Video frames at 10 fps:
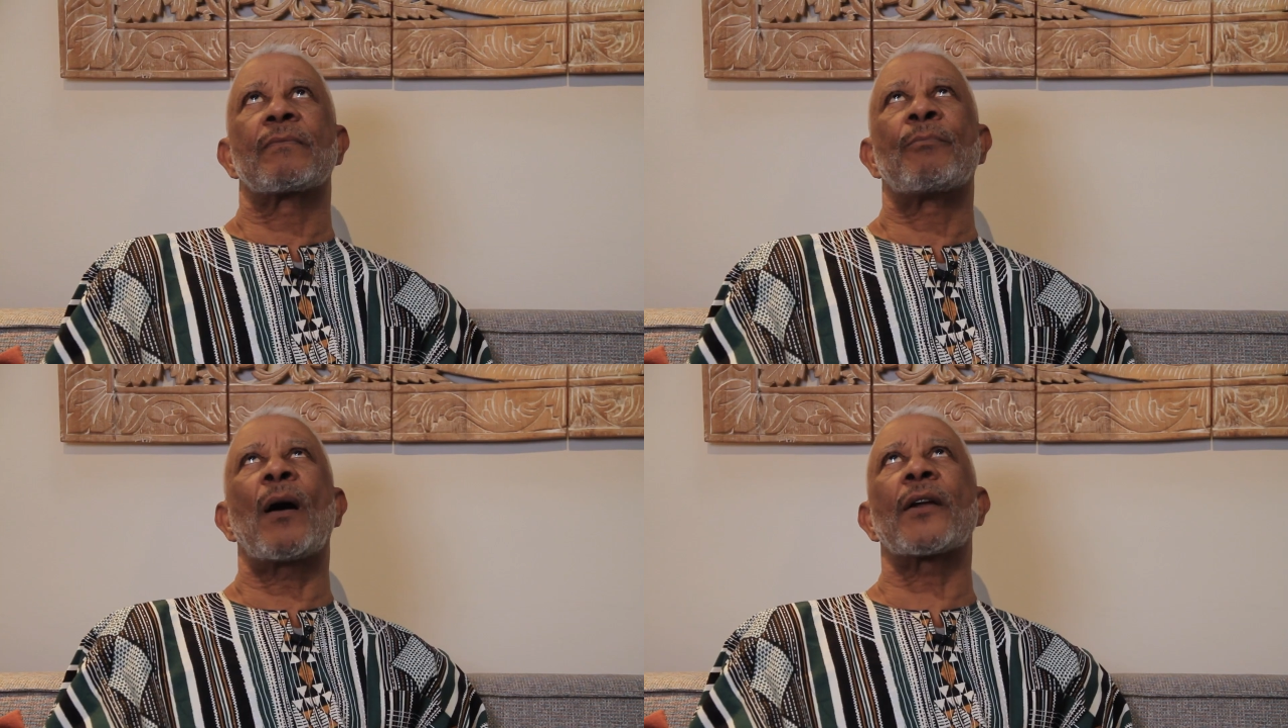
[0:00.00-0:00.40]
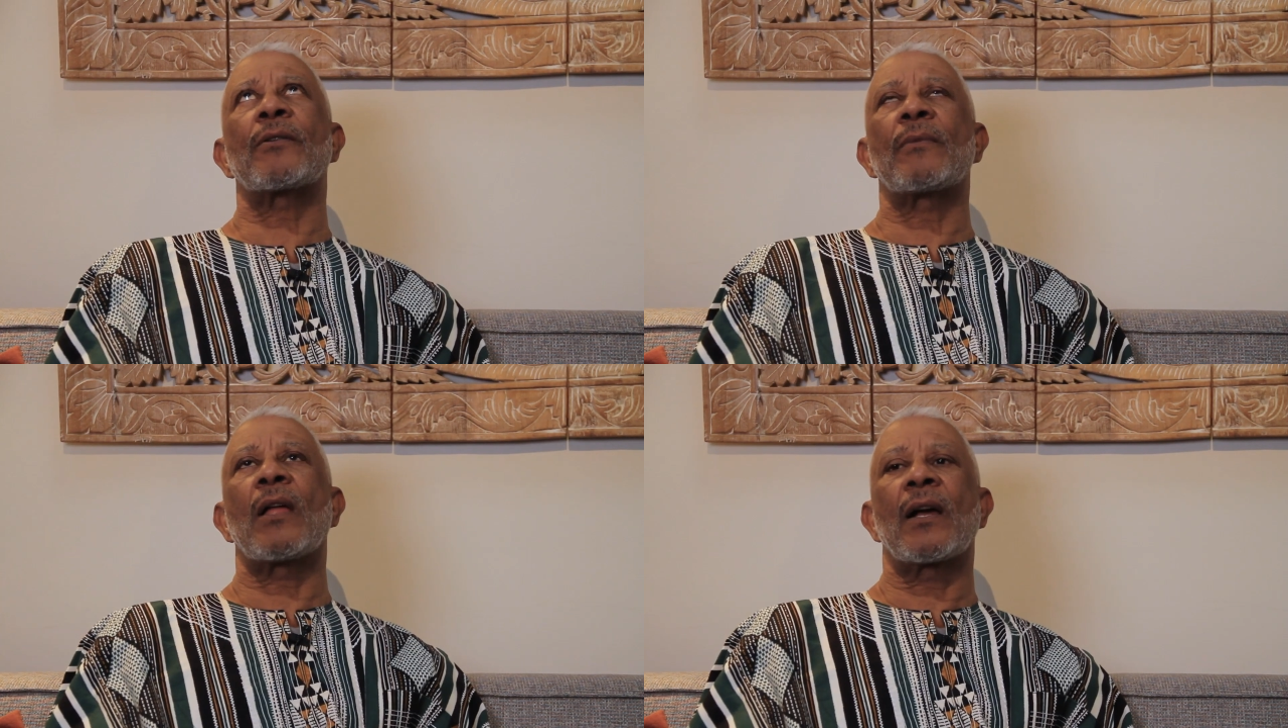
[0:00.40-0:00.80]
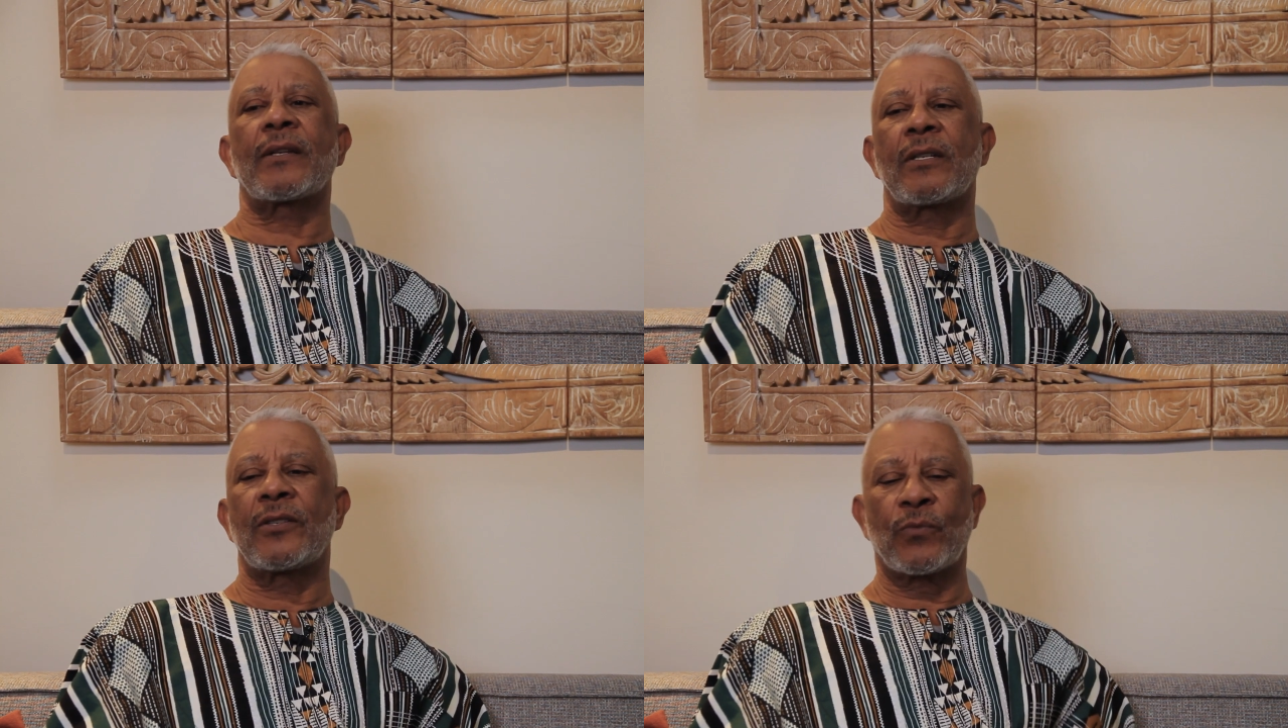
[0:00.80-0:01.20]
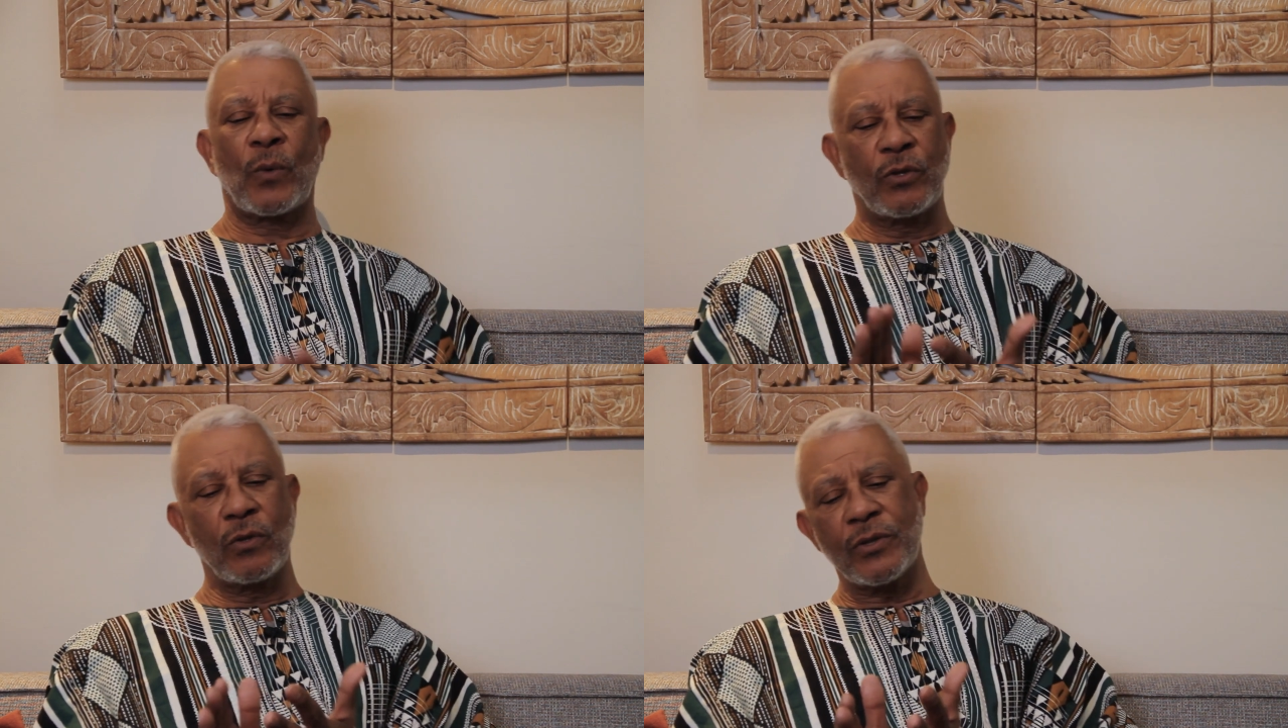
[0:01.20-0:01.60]
Bottom line is,
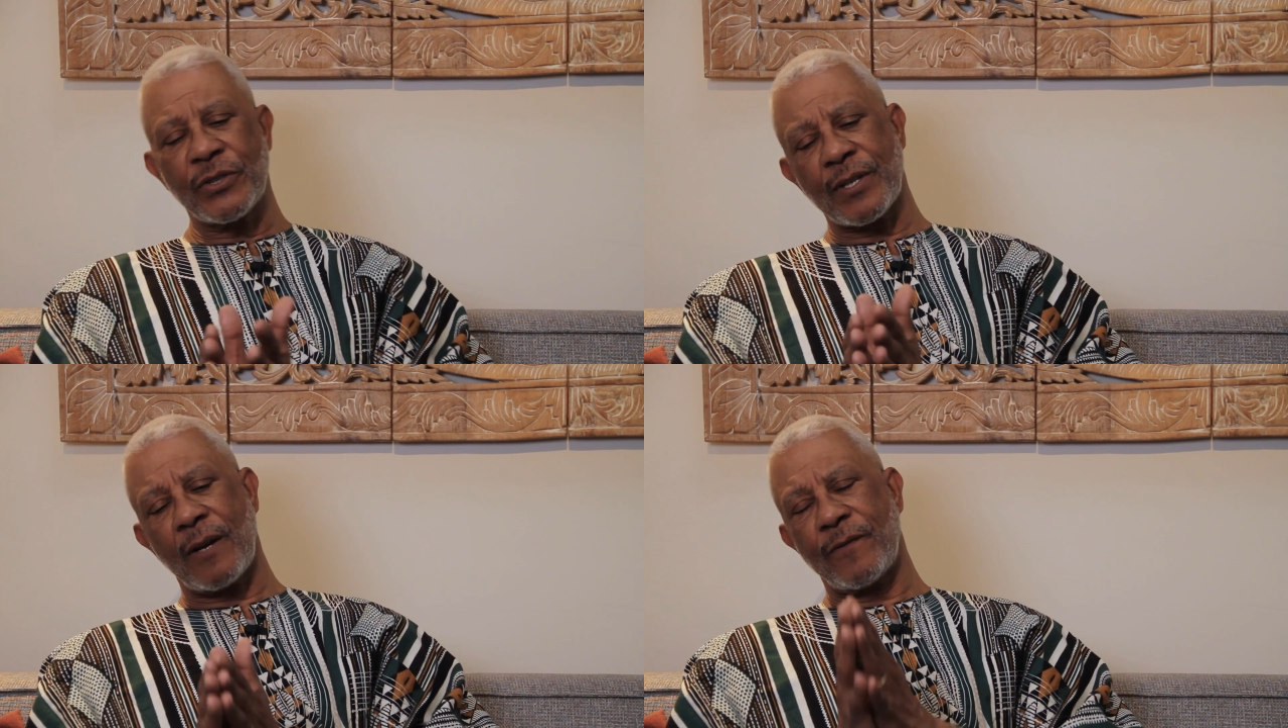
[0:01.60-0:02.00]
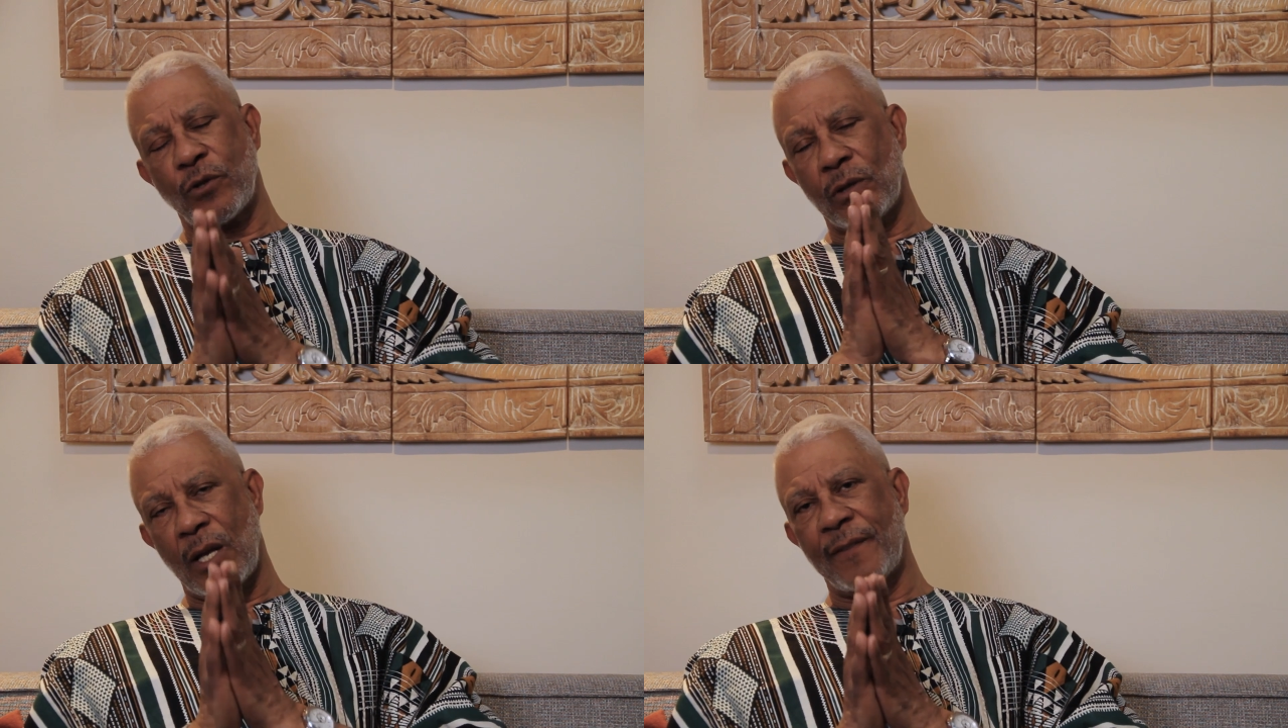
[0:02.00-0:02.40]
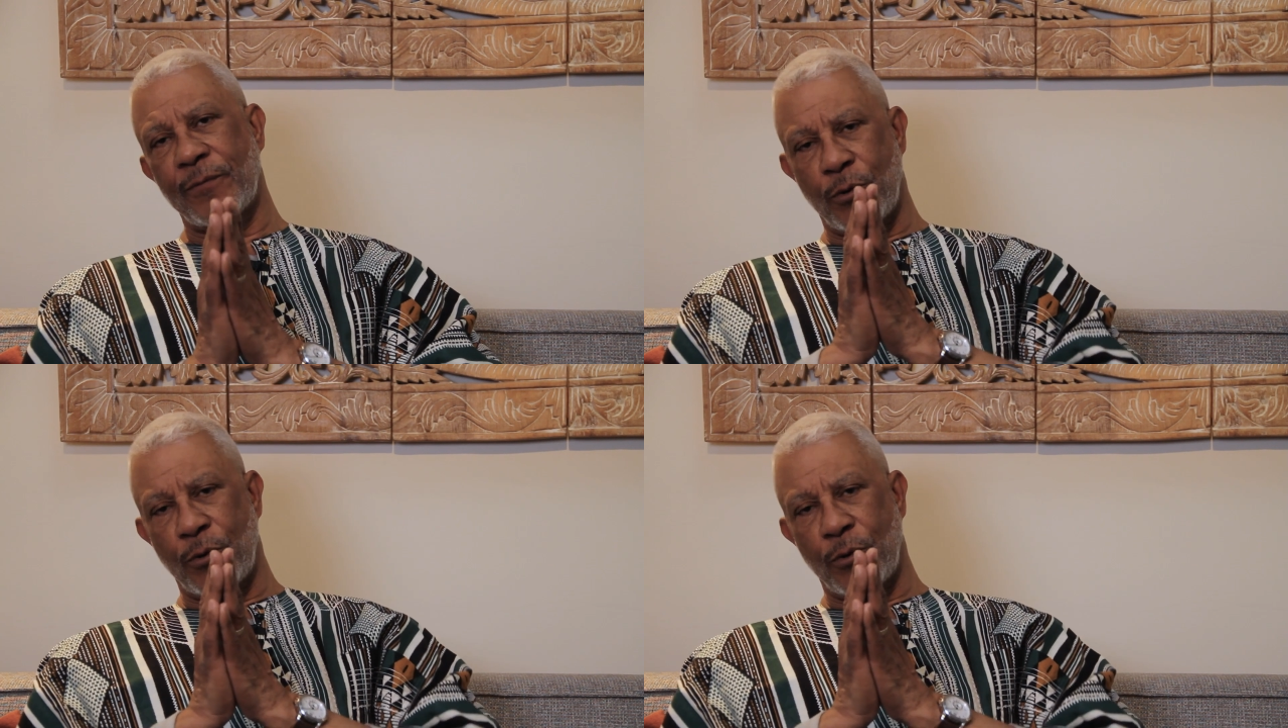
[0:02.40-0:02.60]
when you discover your life's